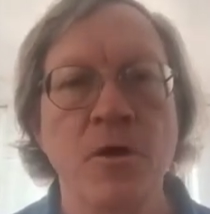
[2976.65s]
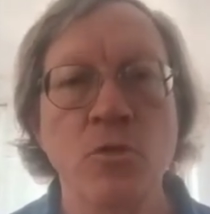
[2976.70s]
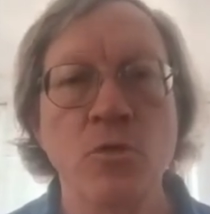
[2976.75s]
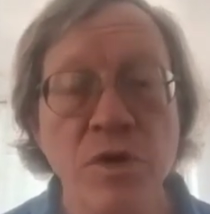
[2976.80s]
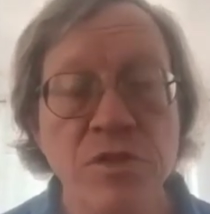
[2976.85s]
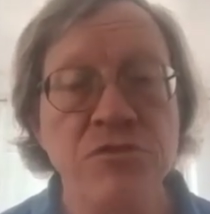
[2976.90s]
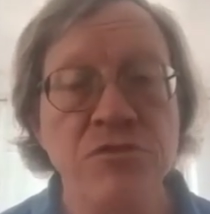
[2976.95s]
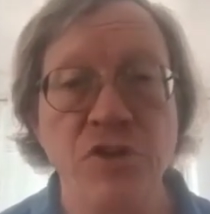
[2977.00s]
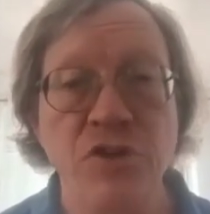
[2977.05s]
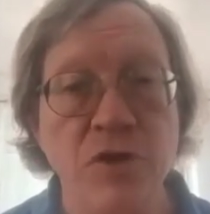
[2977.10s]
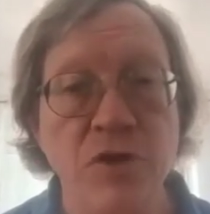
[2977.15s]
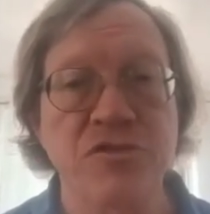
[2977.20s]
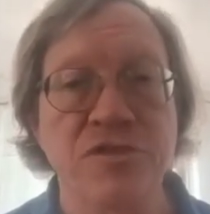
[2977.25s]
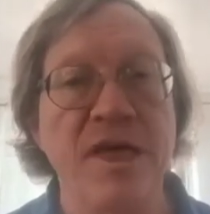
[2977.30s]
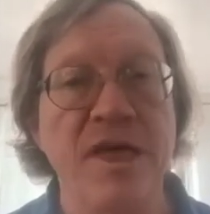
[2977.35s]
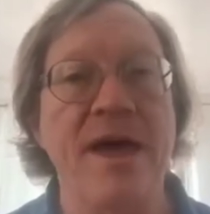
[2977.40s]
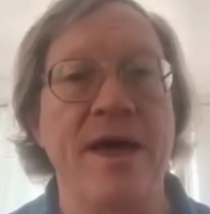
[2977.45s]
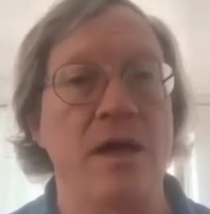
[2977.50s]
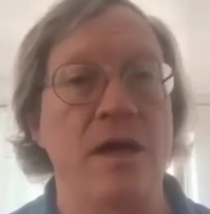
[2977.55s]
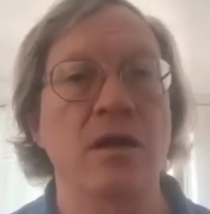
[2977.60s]
with just
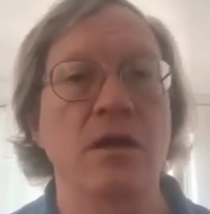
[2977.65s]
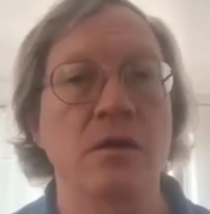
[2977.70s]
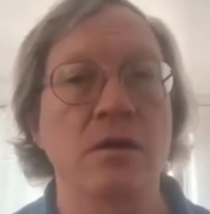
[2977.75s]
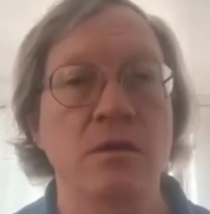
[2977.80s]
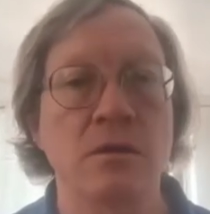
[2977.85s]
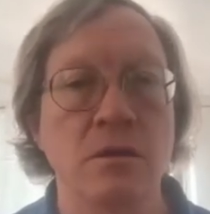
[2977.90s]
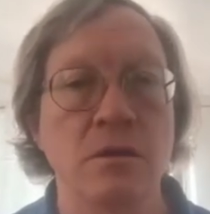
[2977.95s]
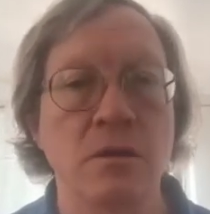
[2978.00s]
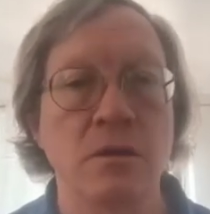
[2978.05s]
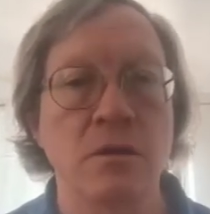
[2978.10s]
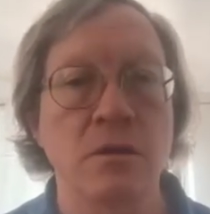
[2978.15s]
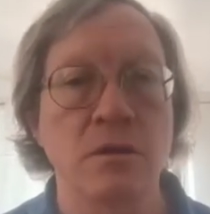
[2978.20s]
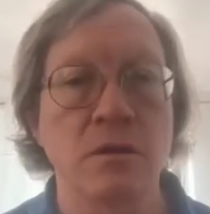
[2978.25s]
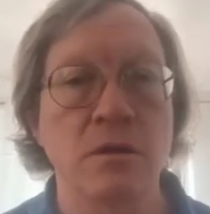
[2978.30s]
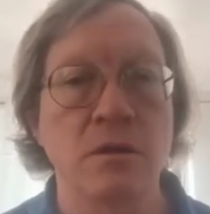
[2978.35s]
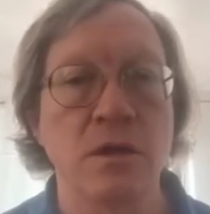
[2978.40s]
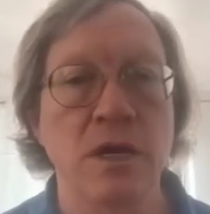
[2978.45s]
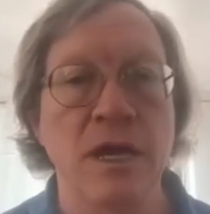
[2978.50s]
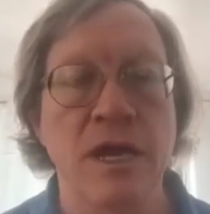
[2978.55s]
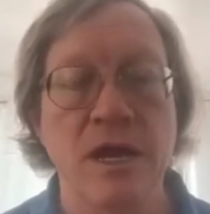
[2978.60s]
that
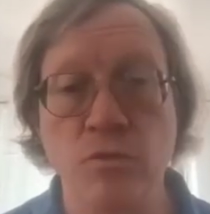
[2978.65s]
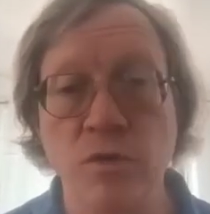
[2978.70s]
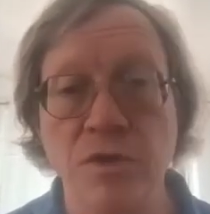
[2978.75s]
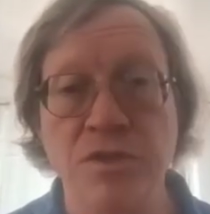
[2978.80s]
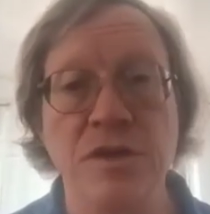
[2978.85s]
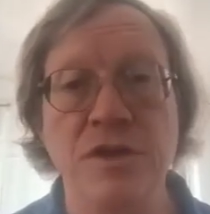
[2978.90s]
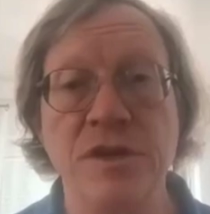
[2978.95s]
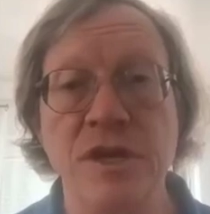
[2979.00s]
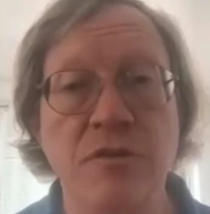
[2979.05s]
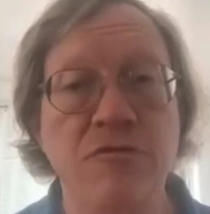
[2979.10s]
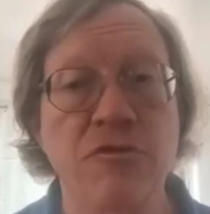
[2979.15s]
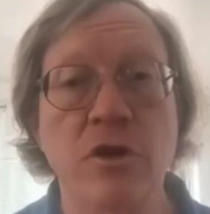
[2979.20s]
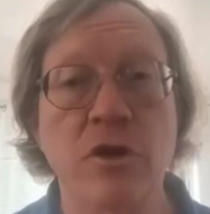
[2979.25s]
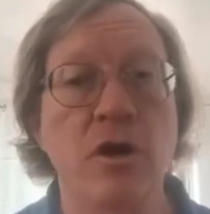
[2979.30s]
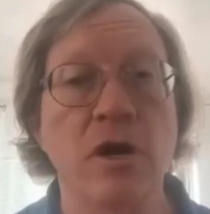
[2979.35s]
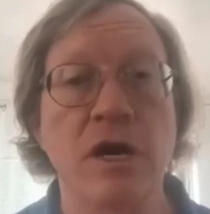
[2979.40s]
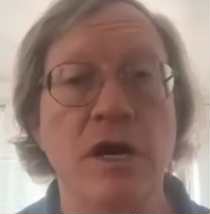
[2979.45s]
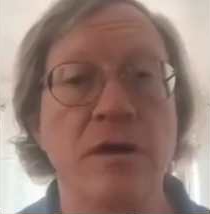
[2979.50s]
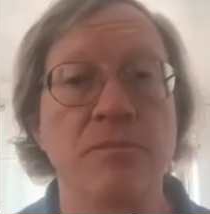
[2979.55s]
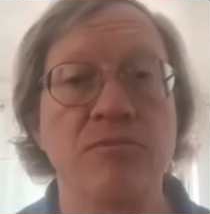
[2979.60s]
and with it never
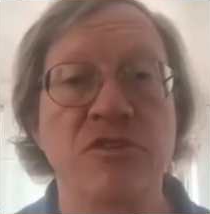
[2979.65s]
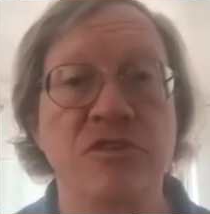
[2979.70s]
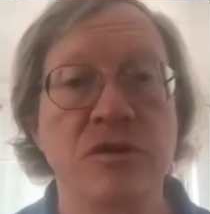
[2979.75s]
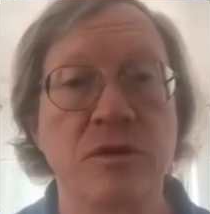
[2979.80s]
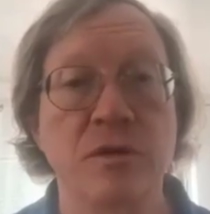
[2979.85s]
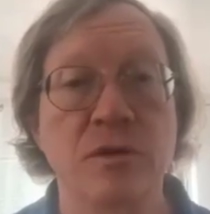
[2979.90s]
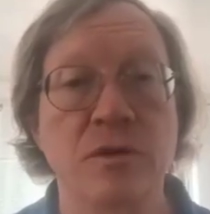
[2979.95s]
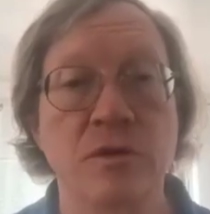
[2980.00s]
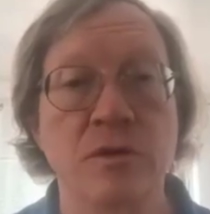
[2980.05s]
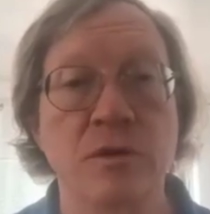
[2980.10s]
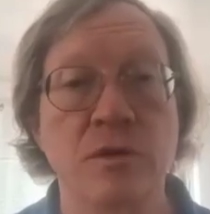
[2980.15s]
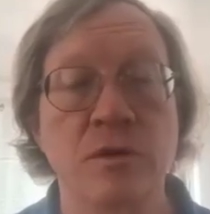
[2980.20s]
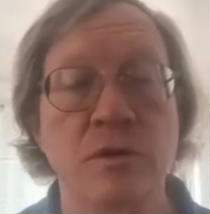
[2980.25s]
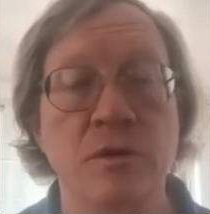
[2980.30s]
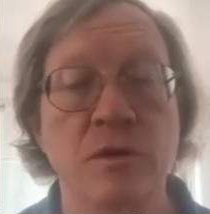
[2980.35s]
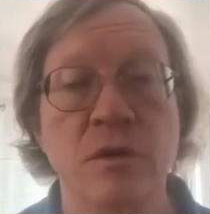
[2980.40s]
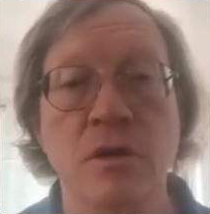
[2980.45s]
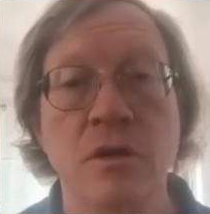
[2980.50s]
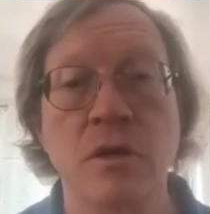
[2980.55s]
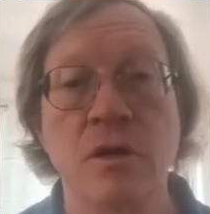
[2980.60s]
collapsing.
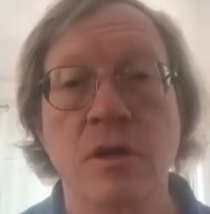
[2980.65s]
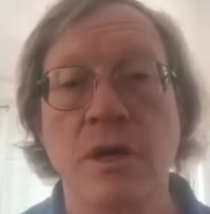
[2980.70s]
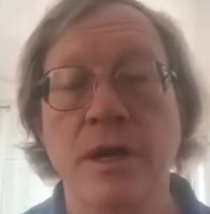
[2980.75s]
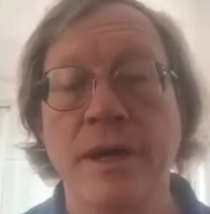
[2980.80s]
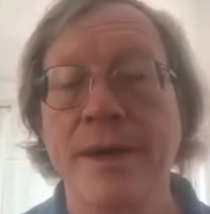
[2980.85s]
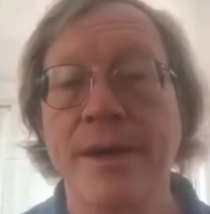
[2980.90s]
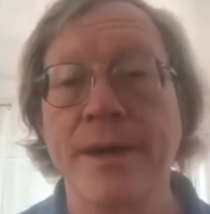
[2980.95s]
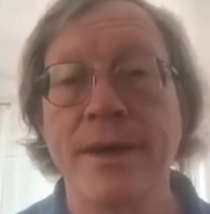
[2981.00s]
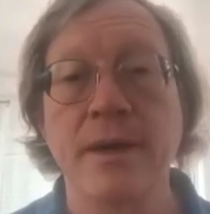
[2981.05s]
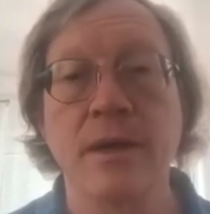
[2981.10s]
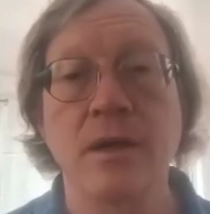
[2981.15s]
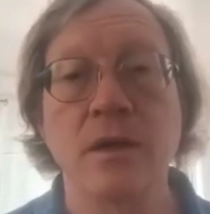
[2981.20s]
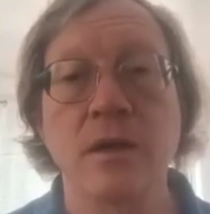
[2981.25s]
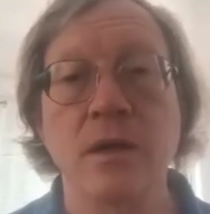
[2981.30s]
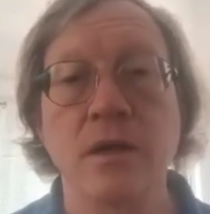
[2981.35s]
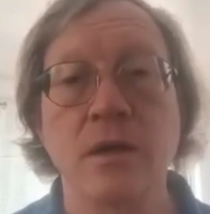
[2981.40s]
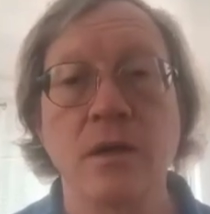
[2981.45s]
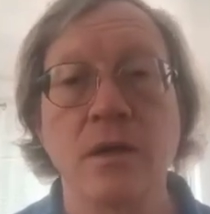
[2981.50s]
And